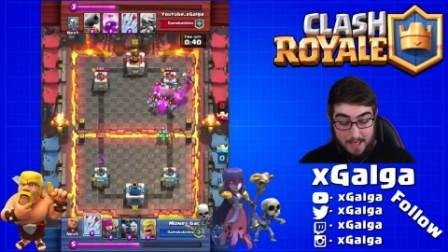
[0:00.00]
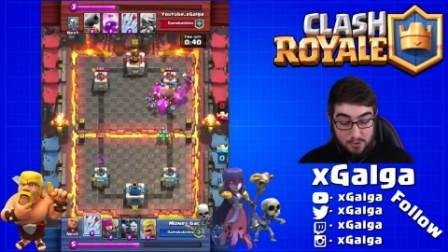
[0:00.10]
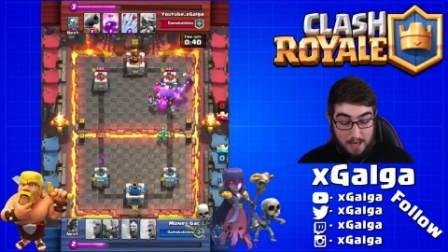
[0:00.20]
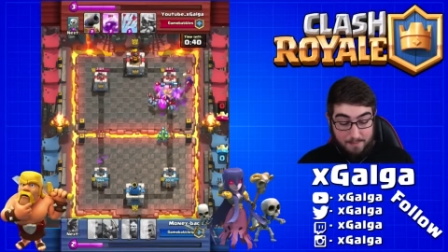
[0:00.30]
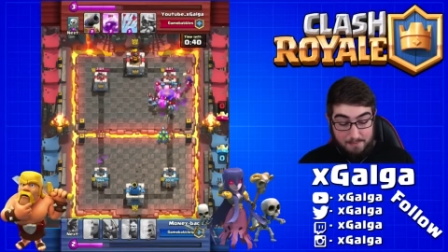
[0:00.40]
And then I
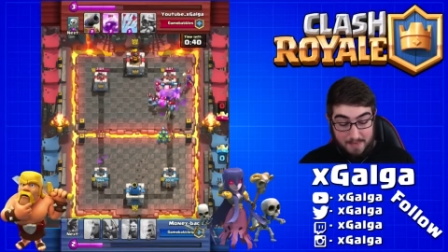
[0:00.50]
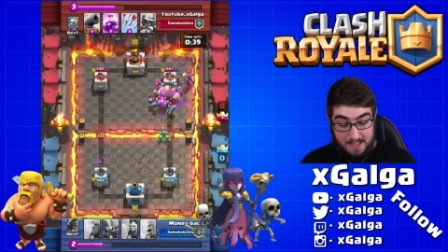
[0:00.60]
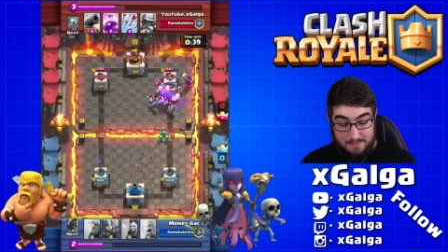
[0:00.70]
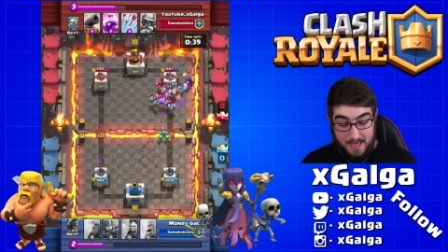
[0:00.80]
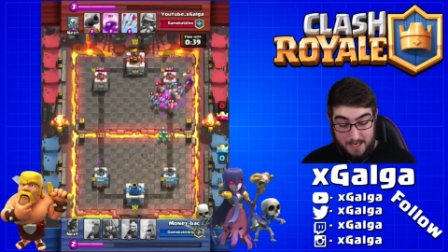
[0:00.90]
drop the
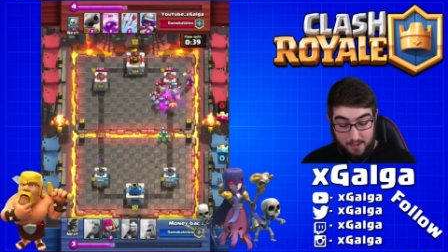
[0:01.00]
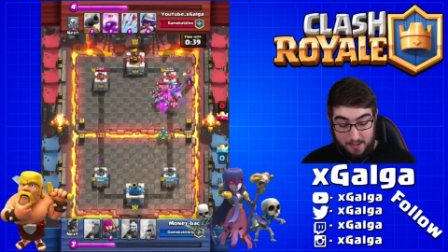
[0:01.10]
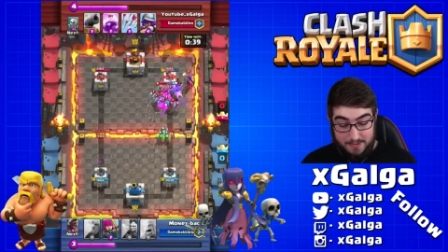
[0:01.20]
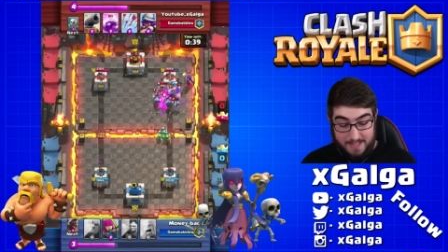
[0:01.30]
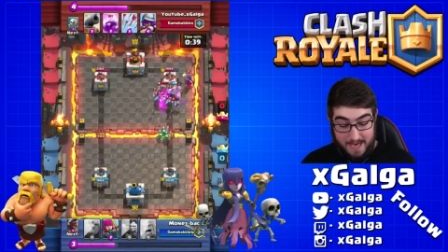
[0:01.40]
minions behind
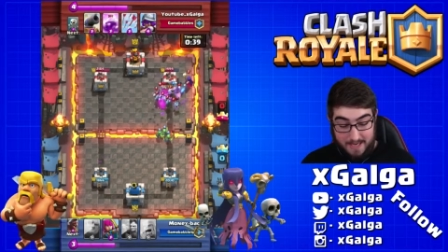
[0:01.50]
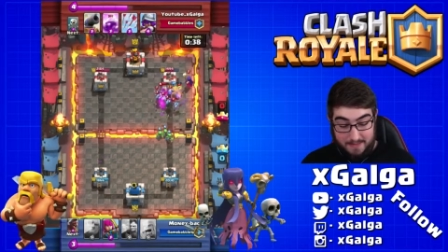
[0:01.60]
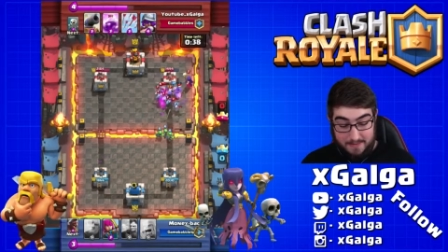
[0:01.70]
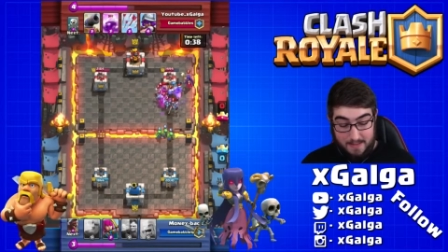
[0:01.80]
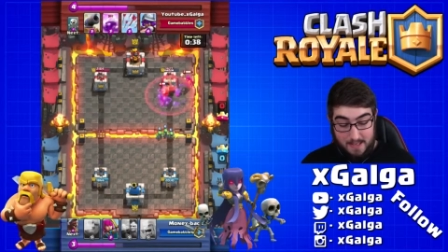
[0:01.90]
all those
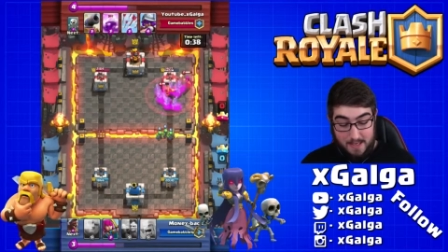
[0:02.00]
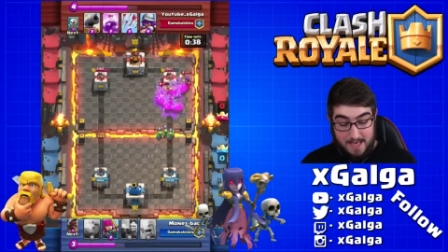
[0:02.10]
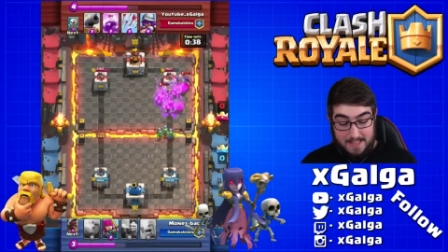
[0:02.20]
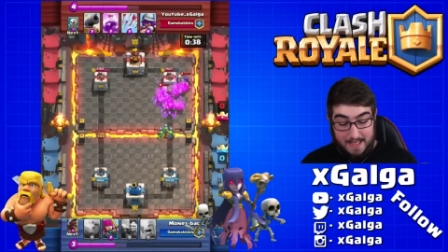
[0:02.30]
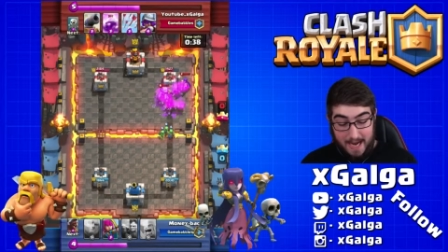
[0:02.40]
tanks.
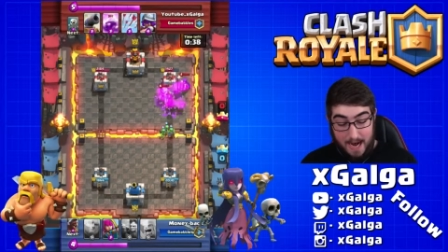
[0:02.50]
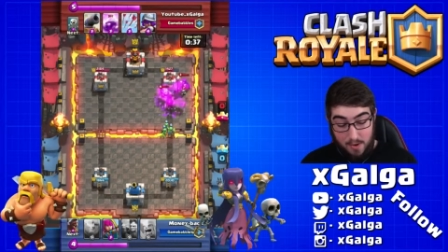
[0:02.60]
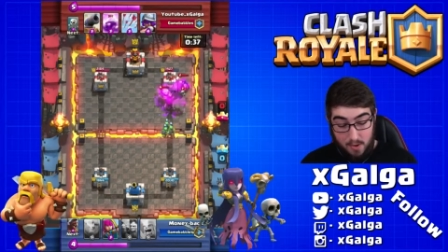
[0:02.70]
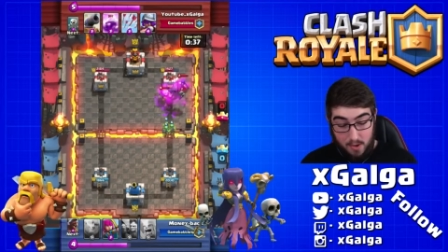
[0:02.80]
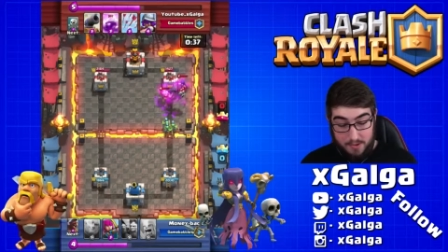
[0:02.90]
He's going to
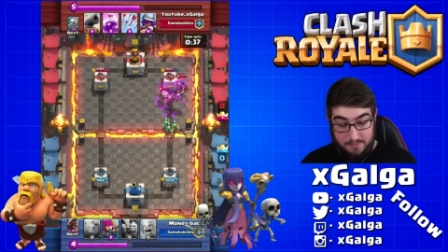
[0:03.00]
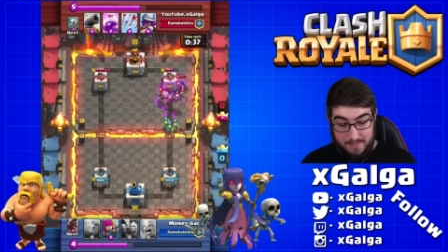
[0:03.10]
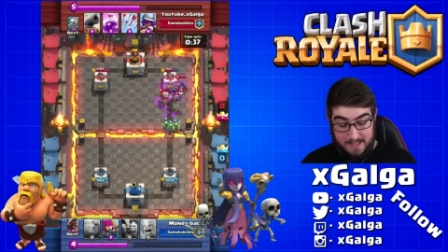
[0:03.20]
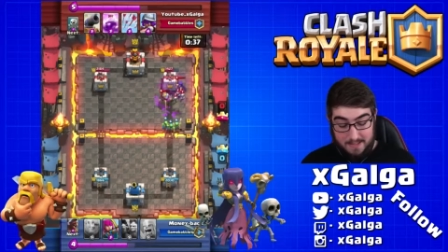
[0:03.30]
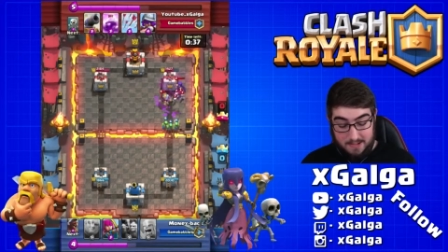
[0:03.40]
arrow all those
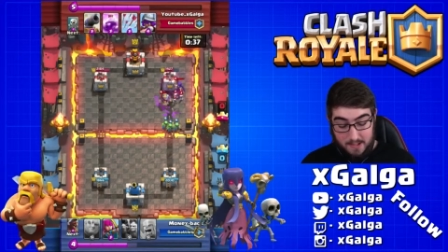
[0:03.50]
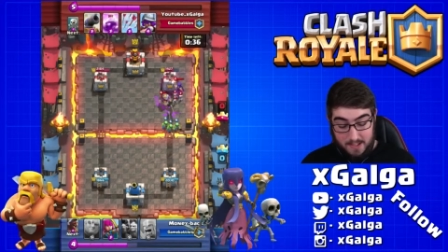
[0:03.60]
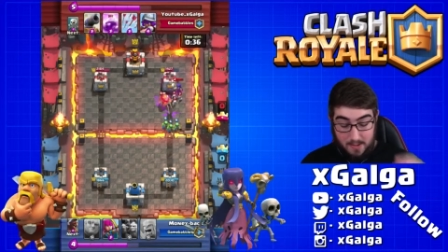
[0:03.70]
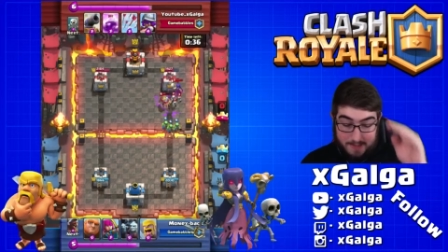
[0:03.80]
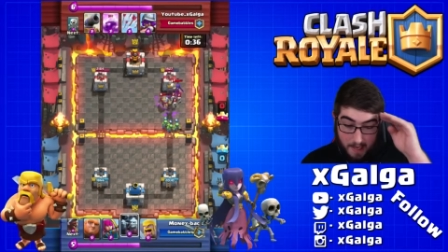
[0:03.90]
minions, so
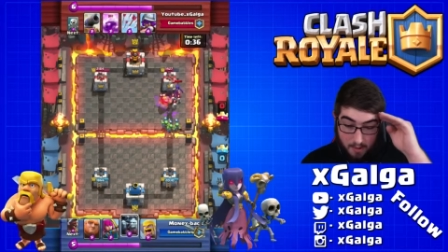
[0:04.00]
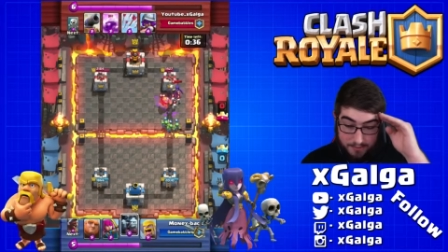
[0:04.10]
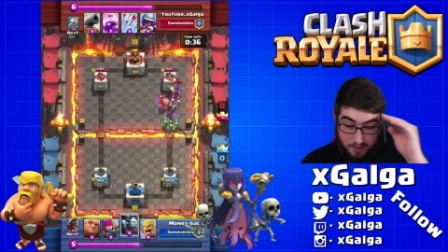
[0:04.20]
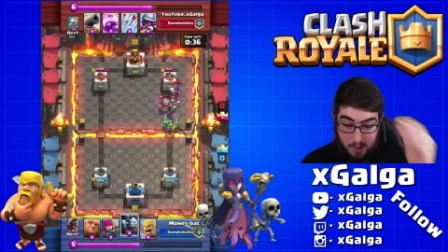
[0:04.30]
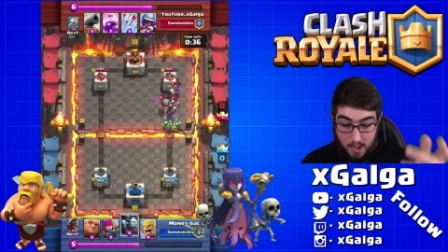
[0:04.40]
I know his
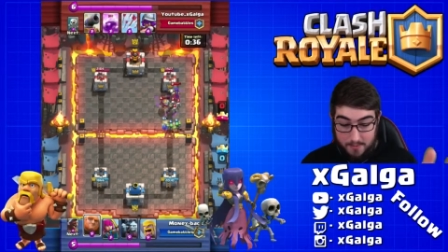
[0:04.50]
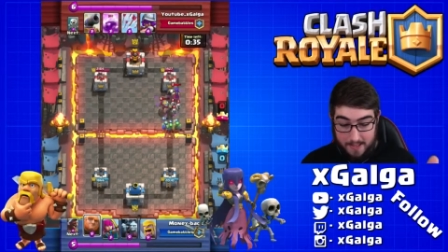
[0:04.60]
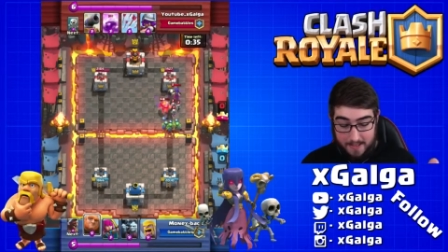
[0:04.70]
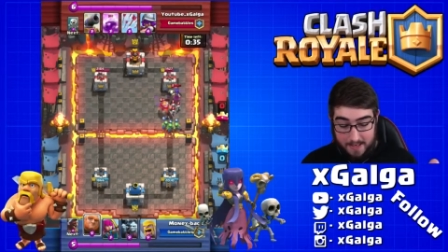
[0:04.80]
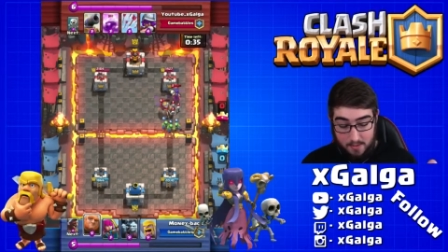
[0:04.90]
arrows are gone
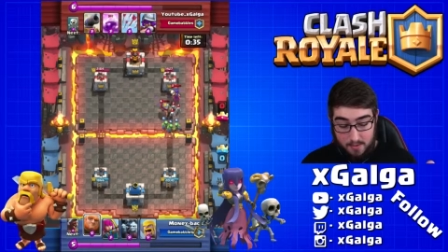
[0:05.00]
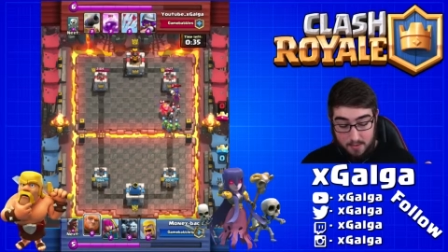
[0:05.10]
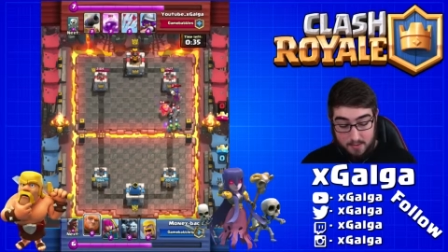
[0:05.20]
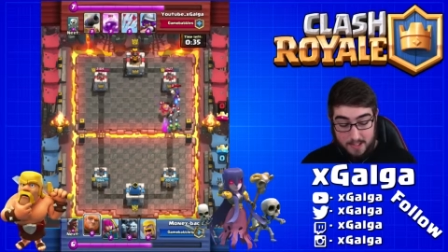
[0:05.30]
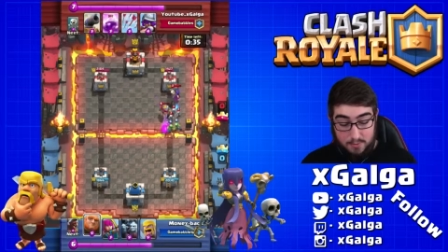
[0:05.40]
right now.
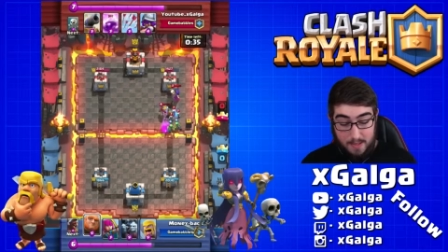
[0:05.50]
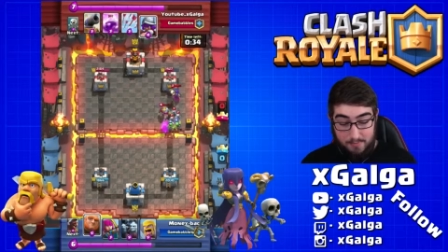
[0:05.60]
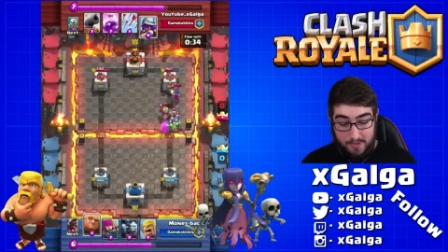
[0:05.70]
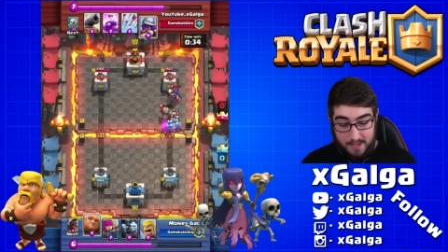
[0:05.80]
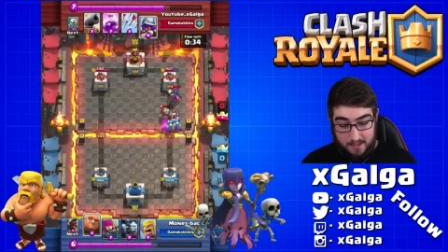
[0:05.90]
That's what
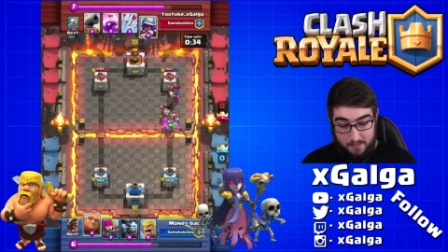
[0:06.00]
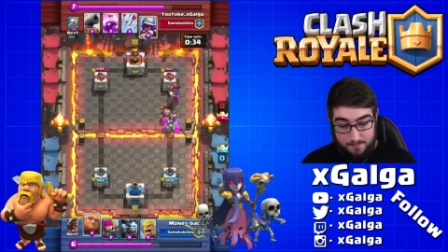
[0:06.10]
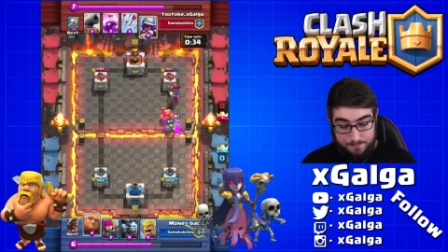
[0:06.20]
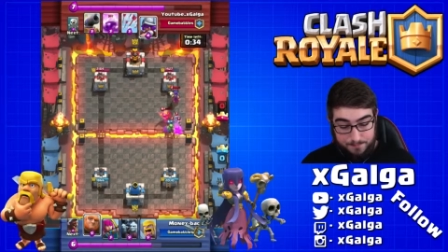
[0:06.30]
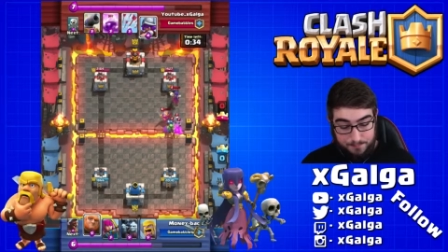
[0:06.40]
I'm thinking.
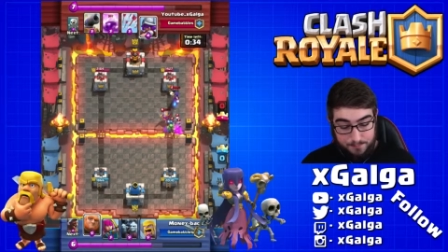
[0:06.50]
